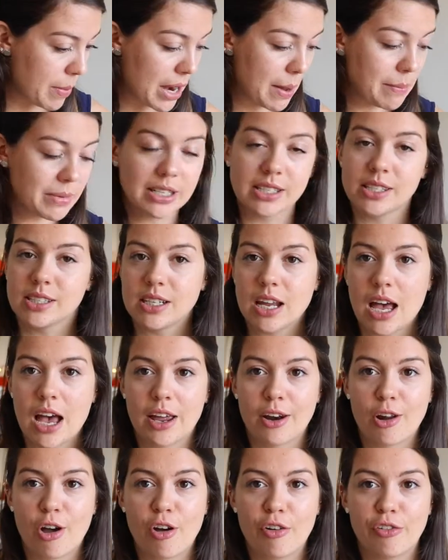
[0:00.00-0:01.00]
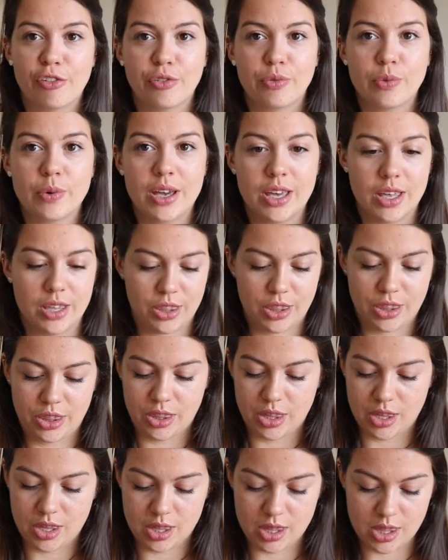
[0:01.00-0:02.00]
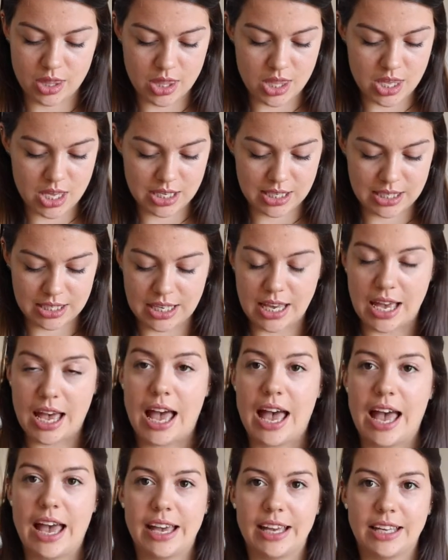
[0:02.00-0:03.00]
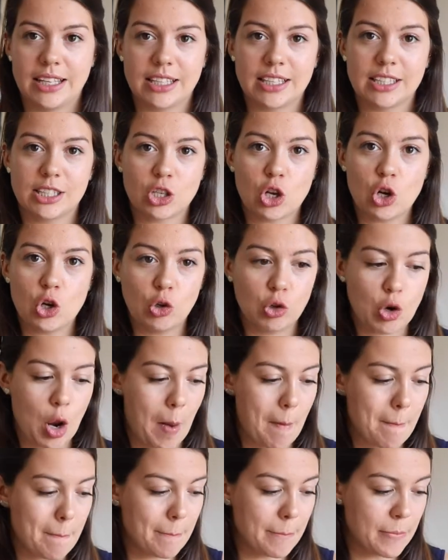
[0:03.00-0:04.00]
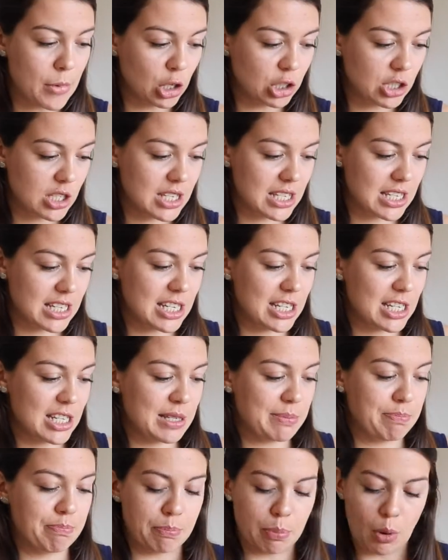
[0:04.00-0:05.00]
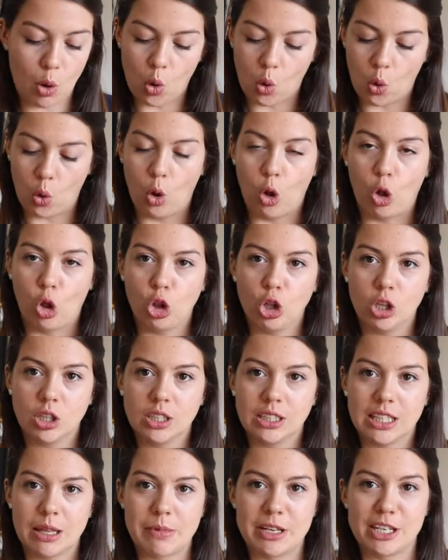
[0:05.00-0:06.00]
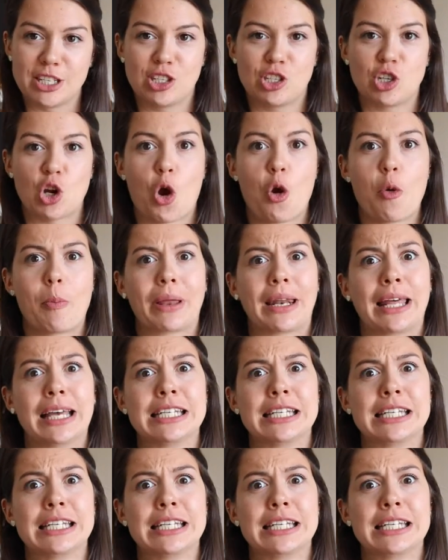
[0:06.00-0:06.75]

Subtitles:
But I'm gonna start off with this guy. It's called Monster's Ball. Let me just open